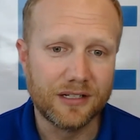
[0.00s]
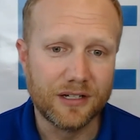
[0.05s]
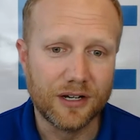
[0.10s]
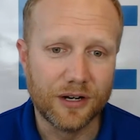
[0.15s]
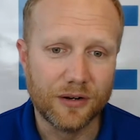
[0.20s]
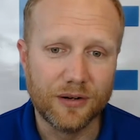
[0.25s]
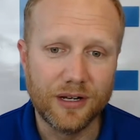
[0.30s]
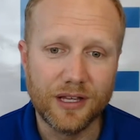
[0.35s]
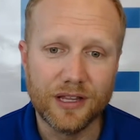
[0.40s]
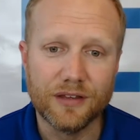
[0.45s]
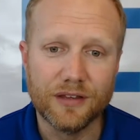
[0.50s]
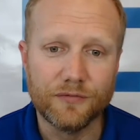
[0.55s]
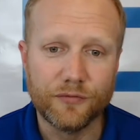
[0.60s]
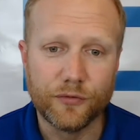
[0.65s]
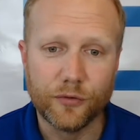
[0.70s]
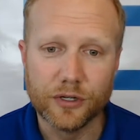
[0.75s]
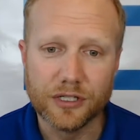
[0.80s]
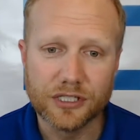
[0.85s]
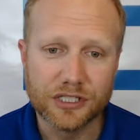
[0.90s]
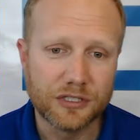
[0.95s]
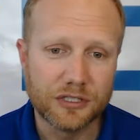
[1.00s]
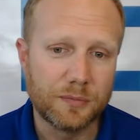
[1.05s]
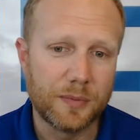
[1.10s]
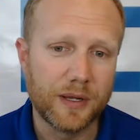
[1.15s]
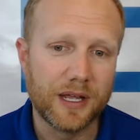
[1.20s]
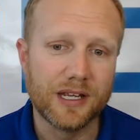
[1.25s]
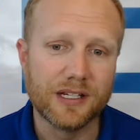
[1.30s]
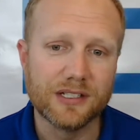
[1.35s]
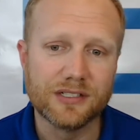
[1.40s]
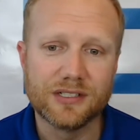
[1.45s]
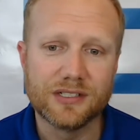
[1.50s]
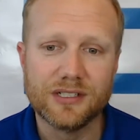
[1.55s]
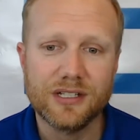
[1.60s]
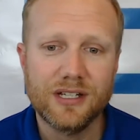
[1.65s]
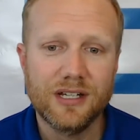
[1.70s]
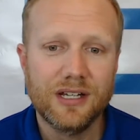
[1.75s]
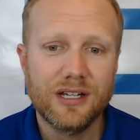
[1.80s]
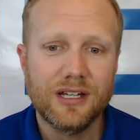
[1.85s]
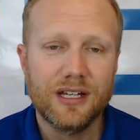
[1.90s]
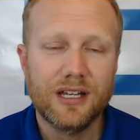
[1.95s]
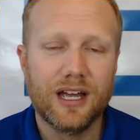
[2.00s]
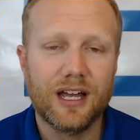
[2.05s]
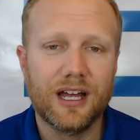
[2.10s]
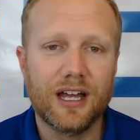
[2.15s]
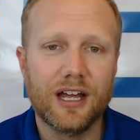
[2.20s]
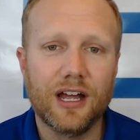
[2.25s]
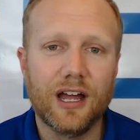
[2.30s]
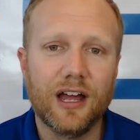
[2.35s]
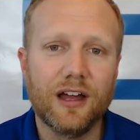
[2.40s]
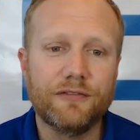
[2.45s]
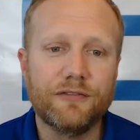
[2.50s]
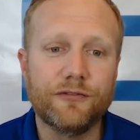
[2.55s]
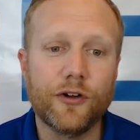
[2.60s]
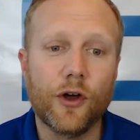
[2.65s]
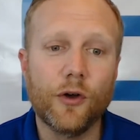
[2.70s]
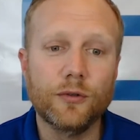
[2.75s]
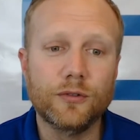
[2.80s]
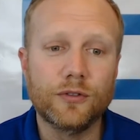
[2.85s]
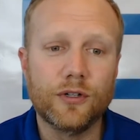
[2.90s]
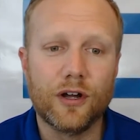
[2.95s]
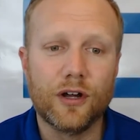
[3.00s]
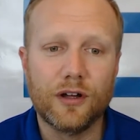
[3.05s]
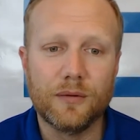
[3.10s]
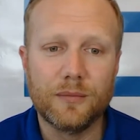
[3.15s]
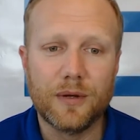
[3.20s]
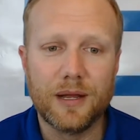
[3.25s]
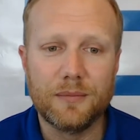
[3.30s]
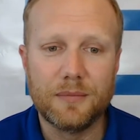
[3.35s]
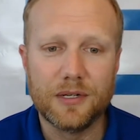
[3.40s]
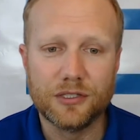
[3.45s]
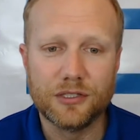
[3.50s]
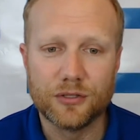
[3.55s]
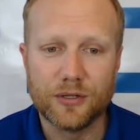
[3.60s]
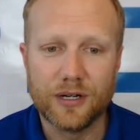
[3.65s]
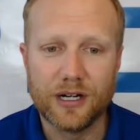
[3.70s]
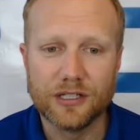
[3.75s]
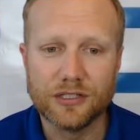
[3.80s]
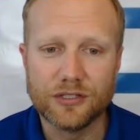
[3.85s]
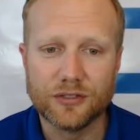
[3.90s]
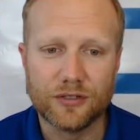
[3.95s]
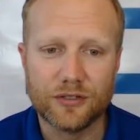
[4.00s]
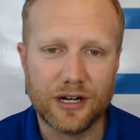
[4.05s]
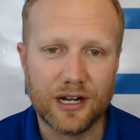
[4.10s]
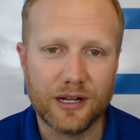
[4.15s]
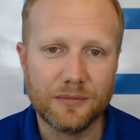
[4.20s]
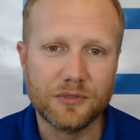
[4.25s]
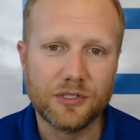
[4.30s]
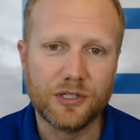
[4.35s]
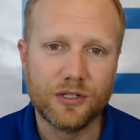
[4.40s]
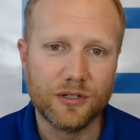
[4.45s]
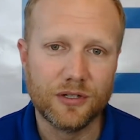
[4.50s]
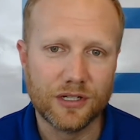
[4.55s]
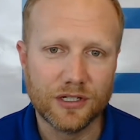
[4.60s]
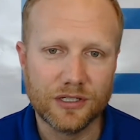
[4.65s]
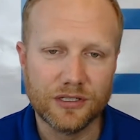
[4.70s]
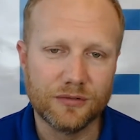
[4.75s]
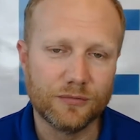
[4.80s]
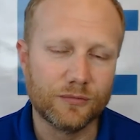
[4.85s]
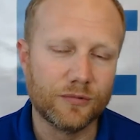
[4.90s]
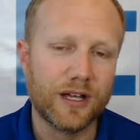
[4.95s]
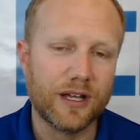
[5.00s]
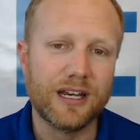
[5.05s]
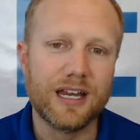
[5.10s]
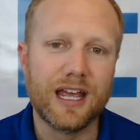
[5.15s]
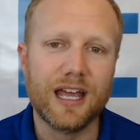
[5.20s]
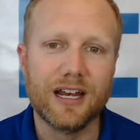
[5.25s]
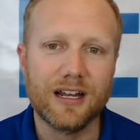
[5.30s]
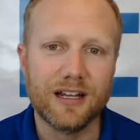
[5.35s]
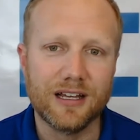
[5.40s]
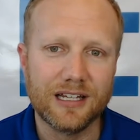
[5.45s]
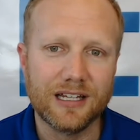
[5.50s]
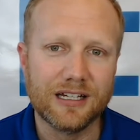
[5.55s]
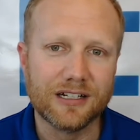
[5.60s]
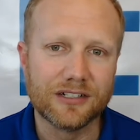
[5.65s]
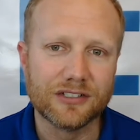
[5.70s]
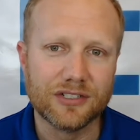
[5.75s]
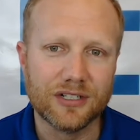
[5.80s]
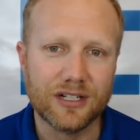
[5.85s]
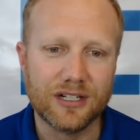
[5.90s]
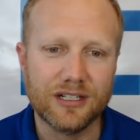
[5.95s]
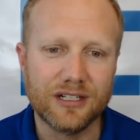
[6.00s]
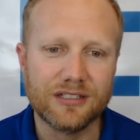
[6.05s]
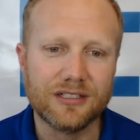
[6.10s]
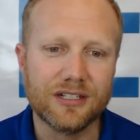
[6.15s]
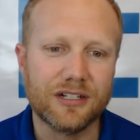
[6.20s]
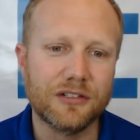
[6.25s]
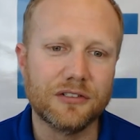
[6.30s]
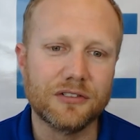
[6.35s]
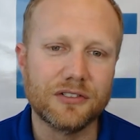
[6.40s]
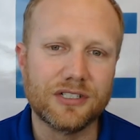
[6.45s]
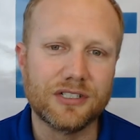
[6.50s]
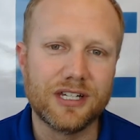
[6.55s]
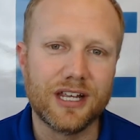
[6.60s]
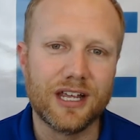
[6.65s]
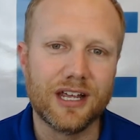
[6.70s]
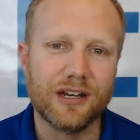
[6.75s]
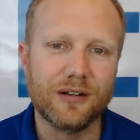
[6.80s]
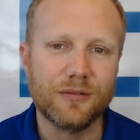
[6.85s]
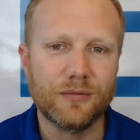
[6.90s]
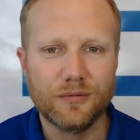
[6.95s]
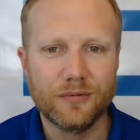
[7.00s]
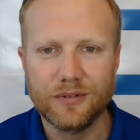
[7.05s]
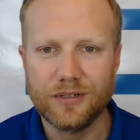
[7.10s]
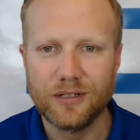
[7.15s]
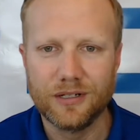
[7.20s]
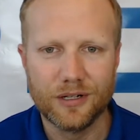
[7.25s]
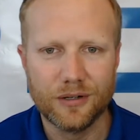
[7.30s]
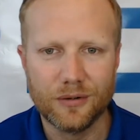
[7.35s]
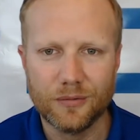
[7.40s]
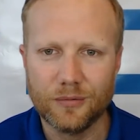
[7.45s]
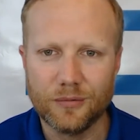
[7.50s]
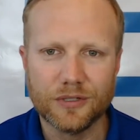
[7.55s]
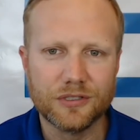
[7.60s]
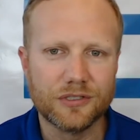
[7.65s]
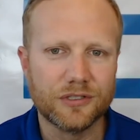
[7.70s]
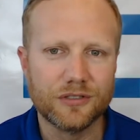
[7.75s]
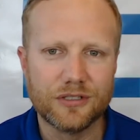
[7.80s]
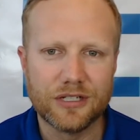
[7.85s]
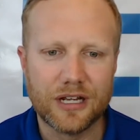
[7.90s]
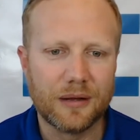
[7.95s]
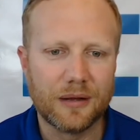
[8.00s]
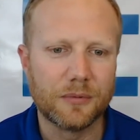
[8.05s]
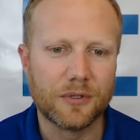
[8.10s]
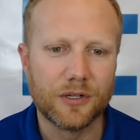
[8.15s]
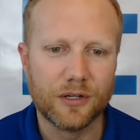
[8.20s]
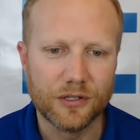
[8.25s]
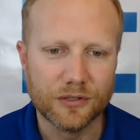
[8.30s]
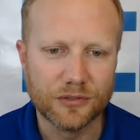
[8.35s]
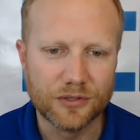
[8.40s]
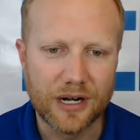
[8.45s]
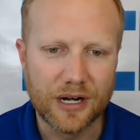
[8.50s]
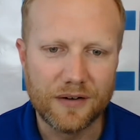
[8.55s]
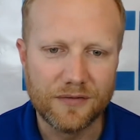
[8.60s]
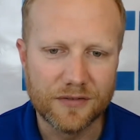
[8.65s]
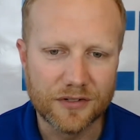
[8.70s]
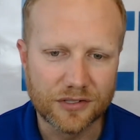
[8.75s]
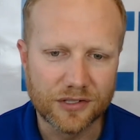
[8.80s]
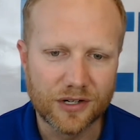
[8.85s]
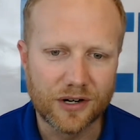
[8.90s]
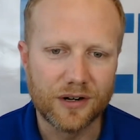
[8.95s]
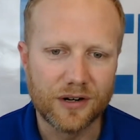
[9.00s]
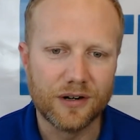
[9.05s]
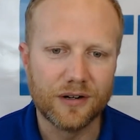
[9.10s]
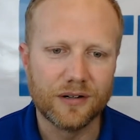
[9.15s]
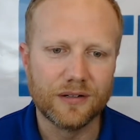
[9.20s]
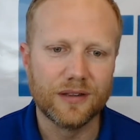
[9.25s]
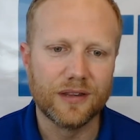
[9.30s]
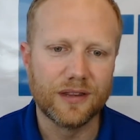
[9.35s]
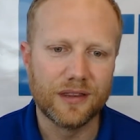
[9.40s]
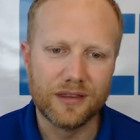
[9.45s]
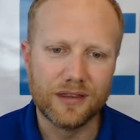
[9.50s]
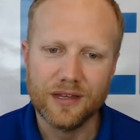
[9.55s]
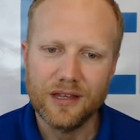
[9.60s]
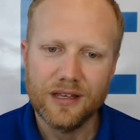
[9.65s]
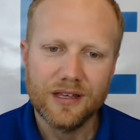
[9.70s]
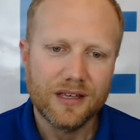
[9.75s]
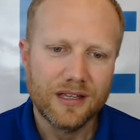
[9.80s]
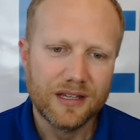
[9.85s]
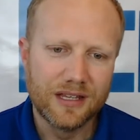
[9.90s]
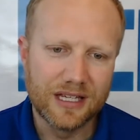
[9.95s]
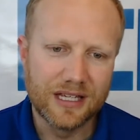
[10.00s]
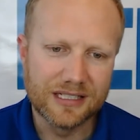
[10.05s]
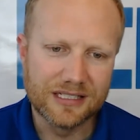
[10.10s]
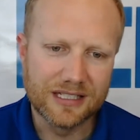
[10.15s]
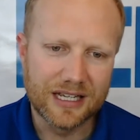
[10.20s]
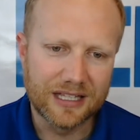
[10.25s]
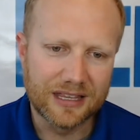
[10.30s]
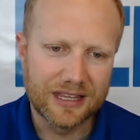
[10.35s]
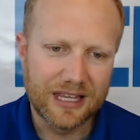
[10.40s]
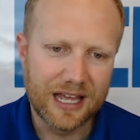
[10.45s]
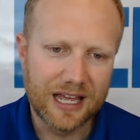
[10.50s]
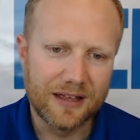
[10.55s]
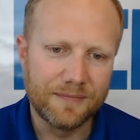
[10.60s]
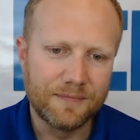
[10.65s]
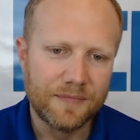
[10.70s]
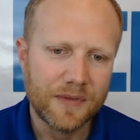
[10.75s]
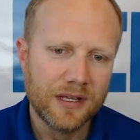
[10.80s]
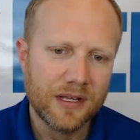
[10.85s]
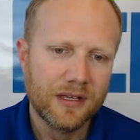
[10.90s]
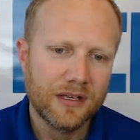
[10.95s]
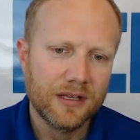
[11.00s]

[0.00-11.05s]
In the voice space, a phone call might be transcribed so you can run analytics on it to understand, what your top call drivers are and things like that.